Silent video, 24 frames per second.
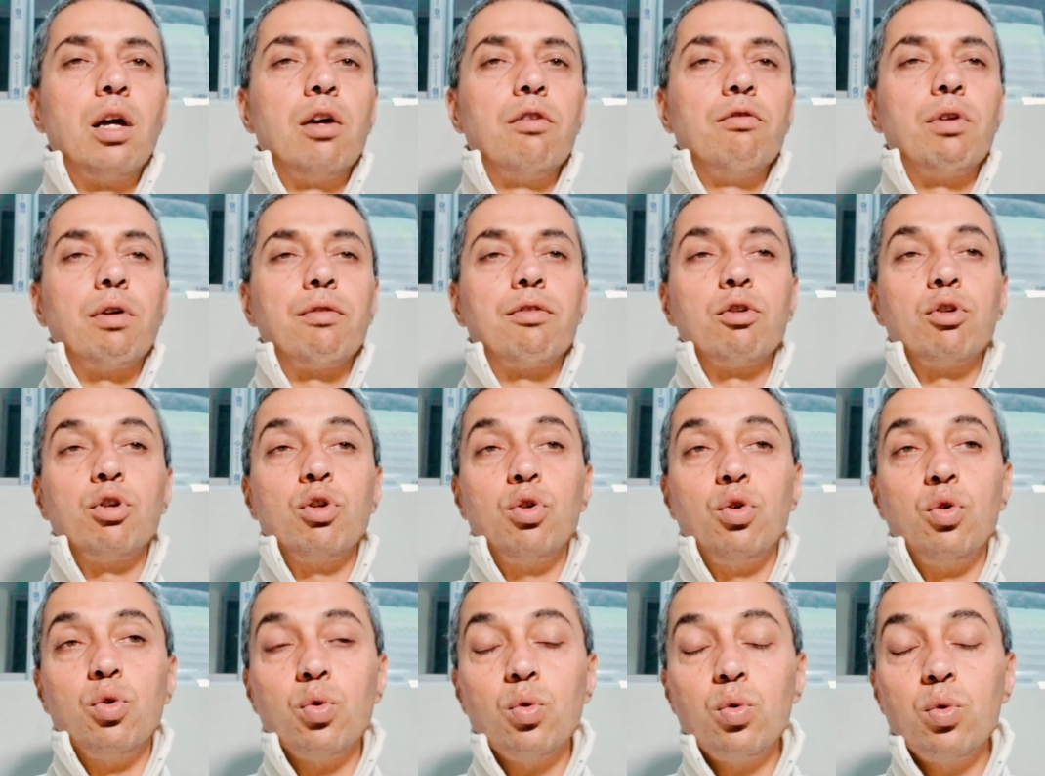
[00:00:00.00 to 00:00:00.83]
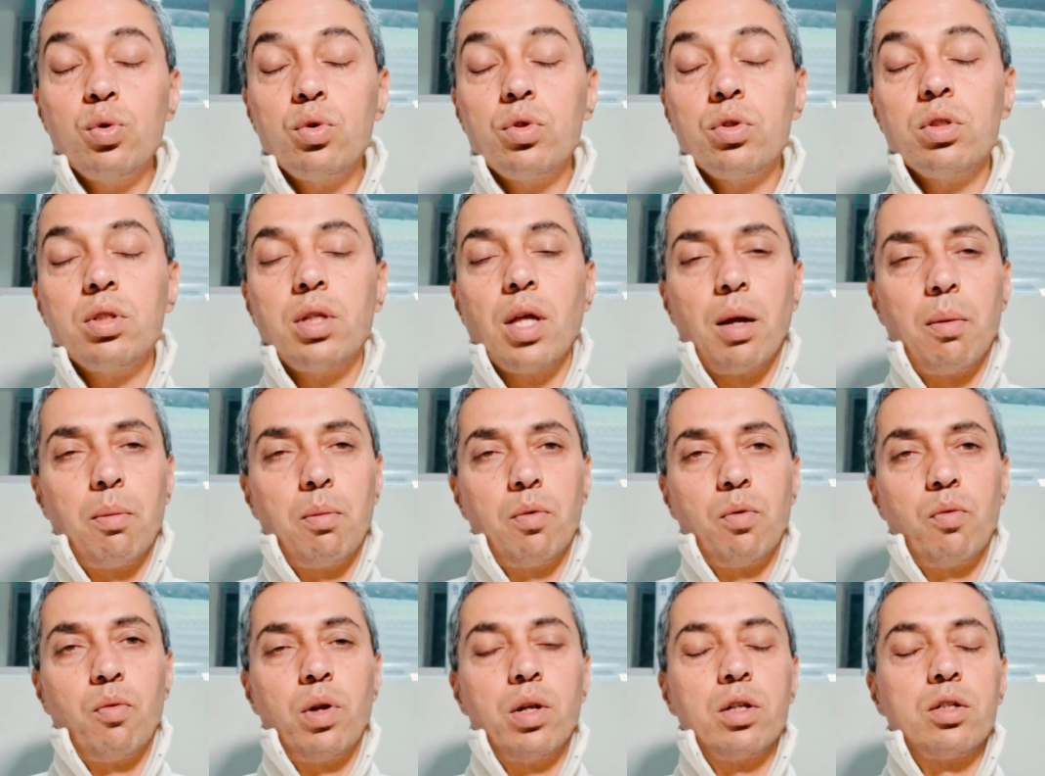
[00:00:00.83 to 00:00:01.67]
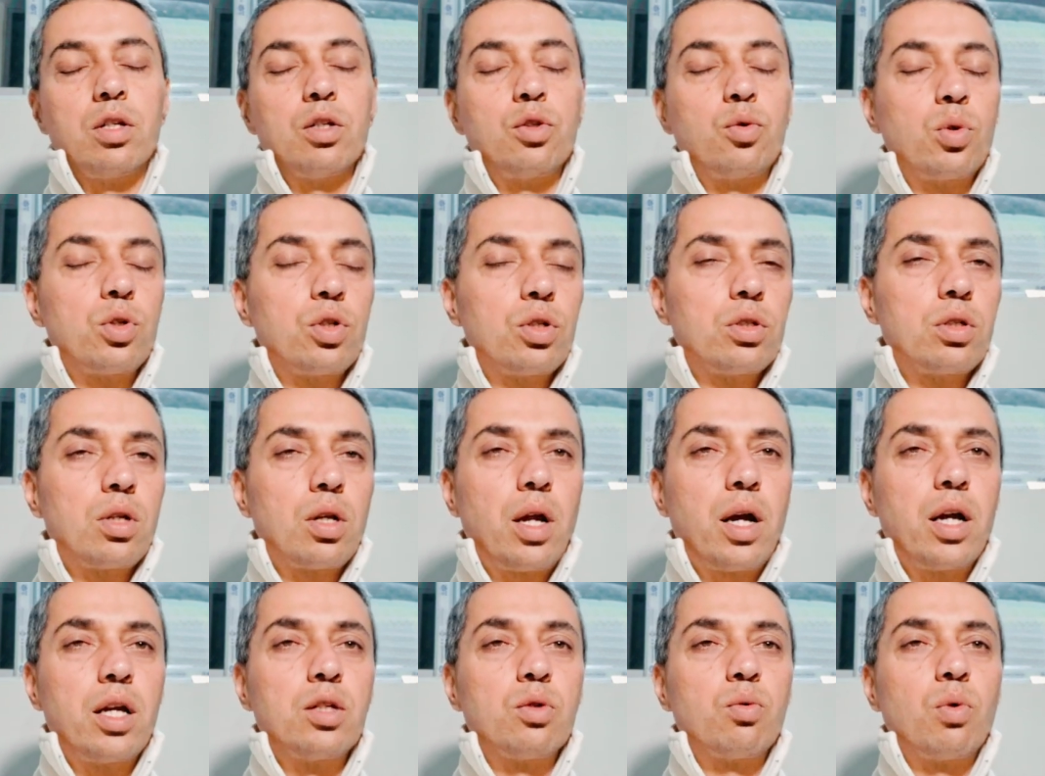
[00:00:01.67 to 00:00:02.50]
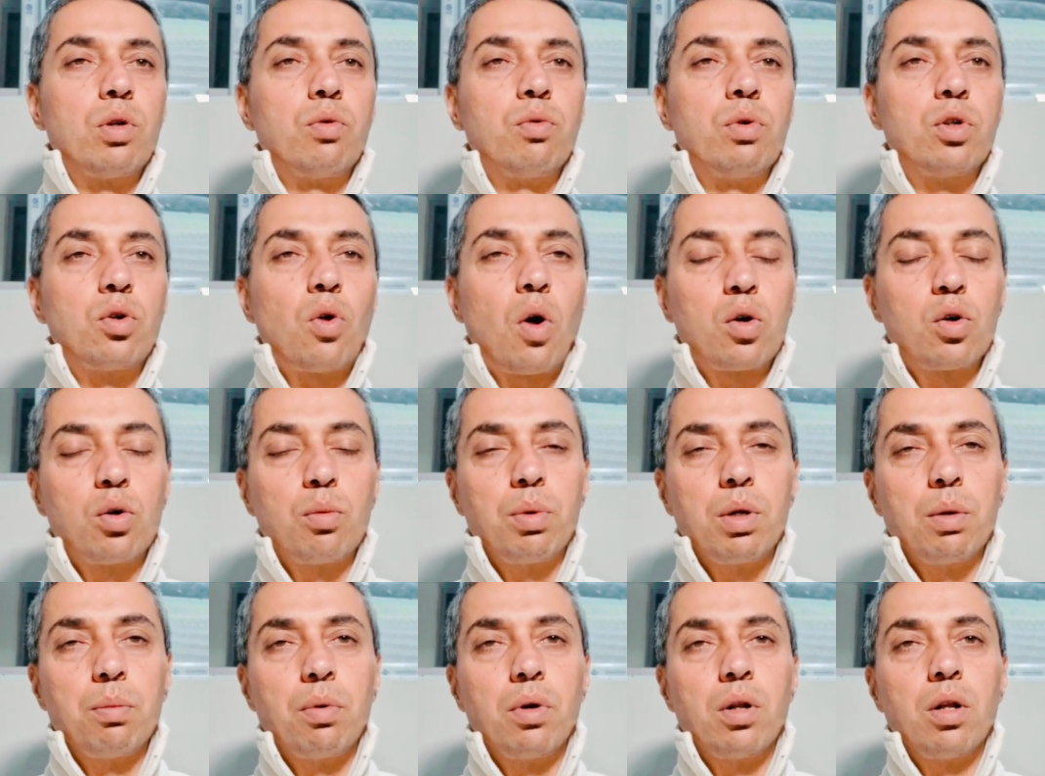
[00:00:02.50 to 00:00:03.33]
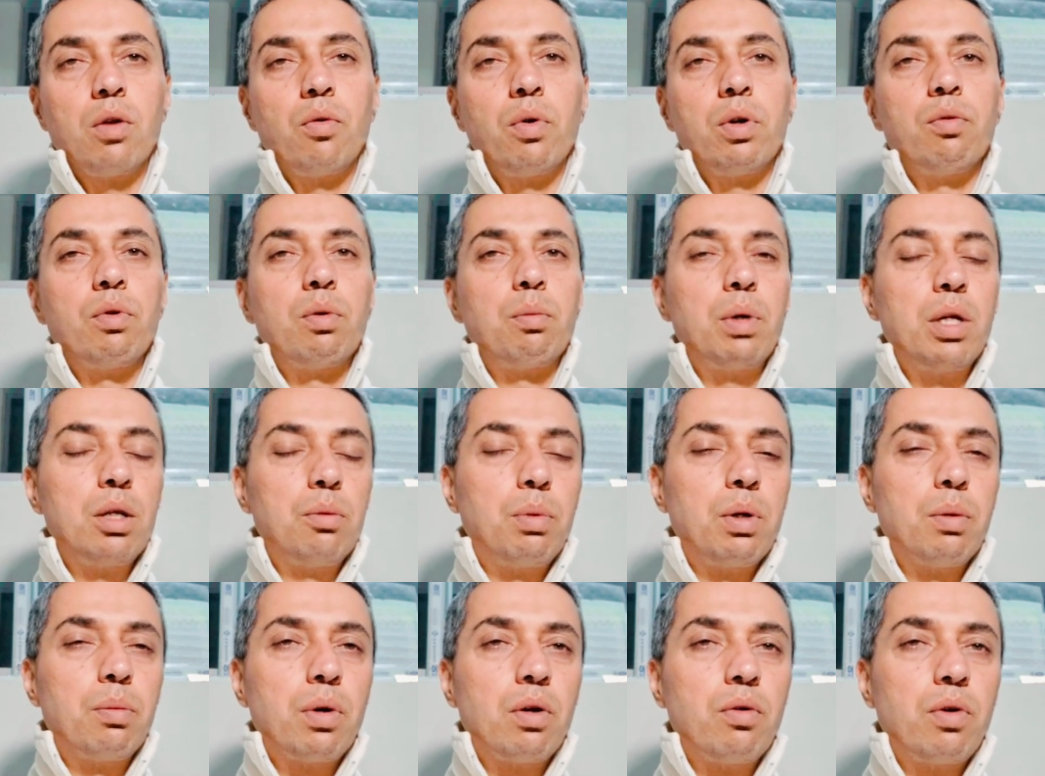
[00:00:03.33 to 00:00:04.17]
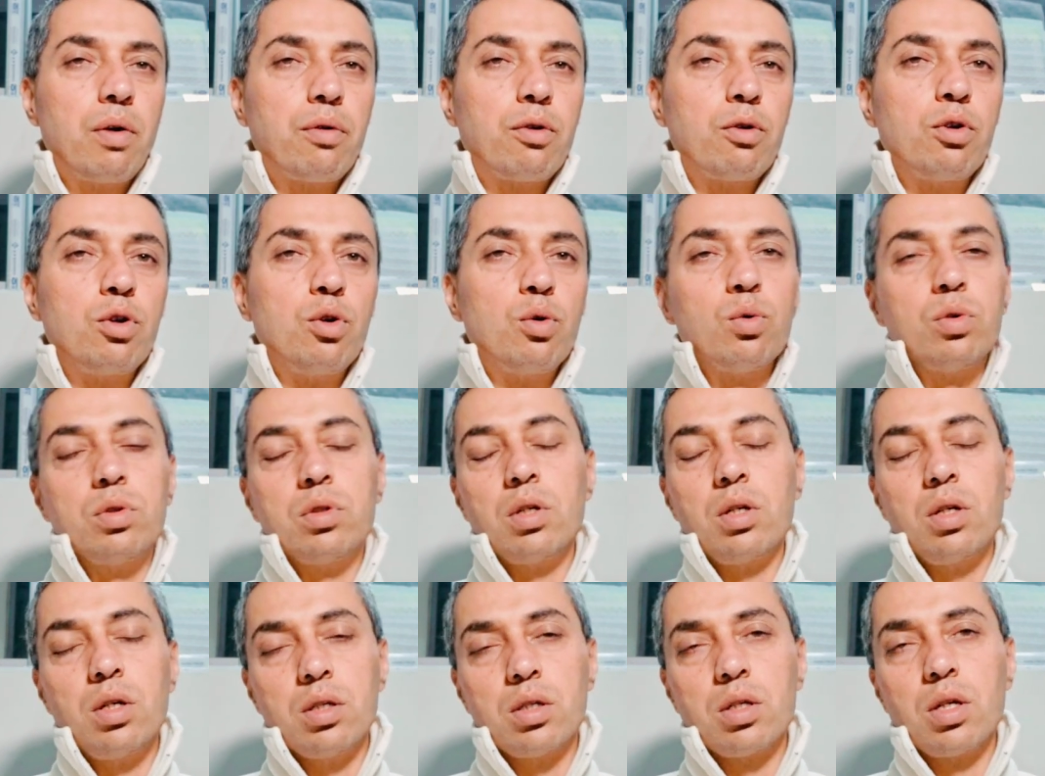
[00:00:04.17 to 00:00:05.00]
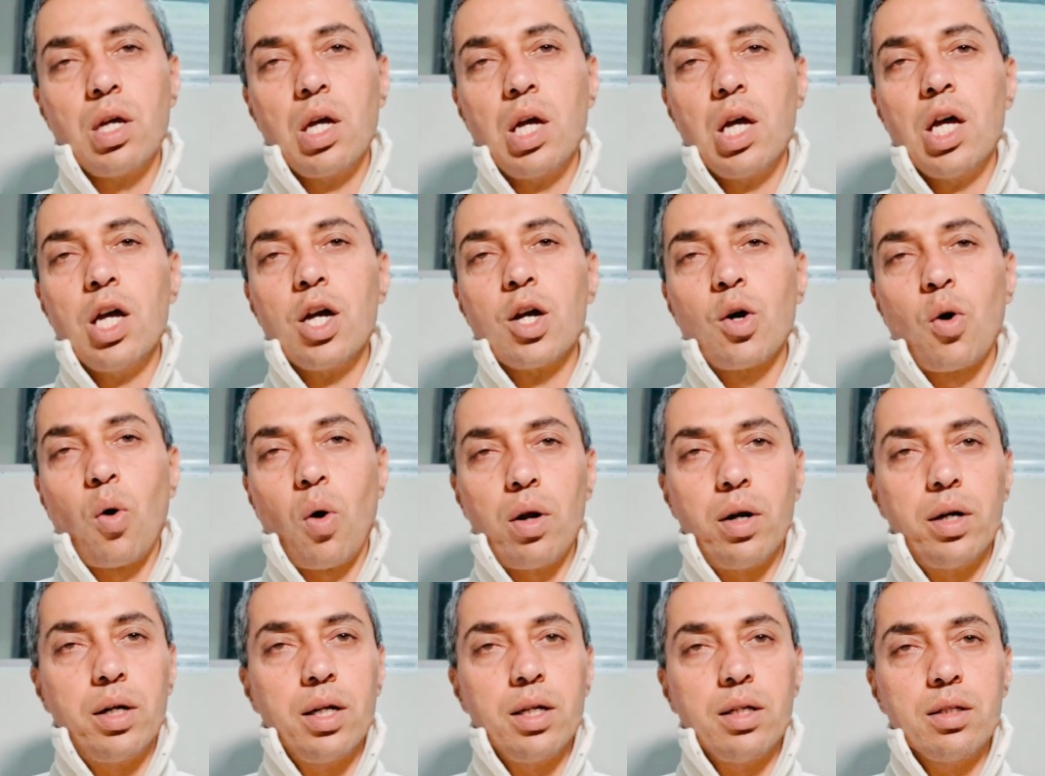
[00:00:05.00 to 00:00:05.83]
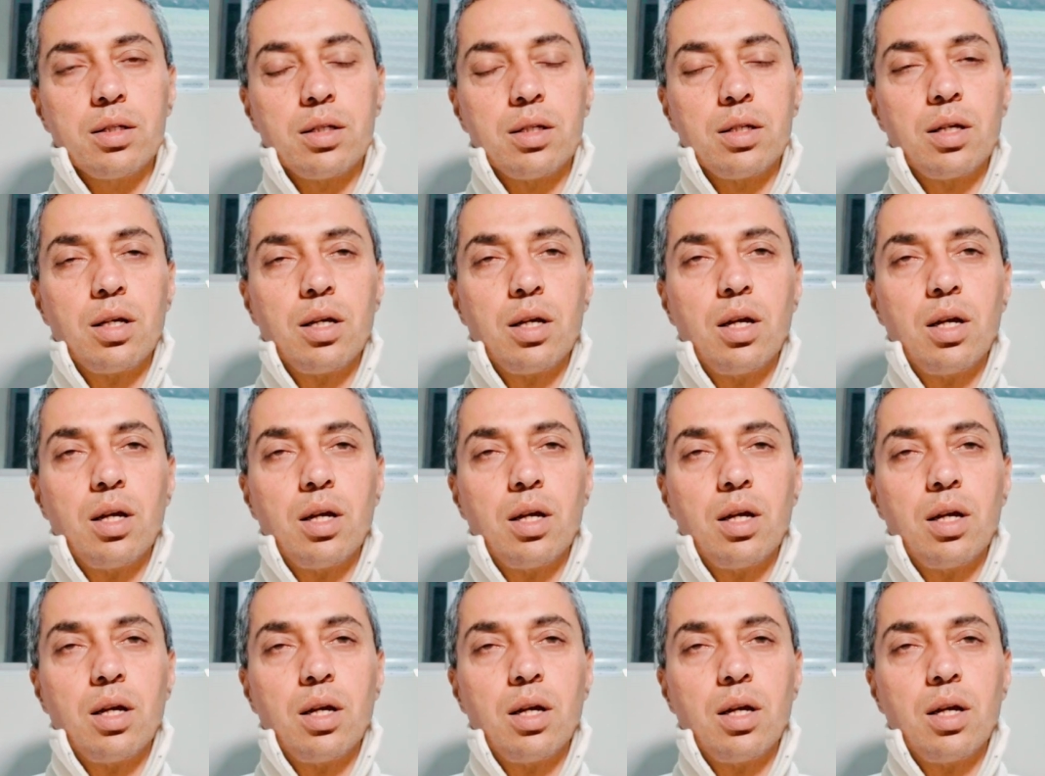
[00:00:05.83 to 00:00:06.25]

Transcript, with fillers: we have to use them when situations arise when we talk to people when we meet people you have to use these qualities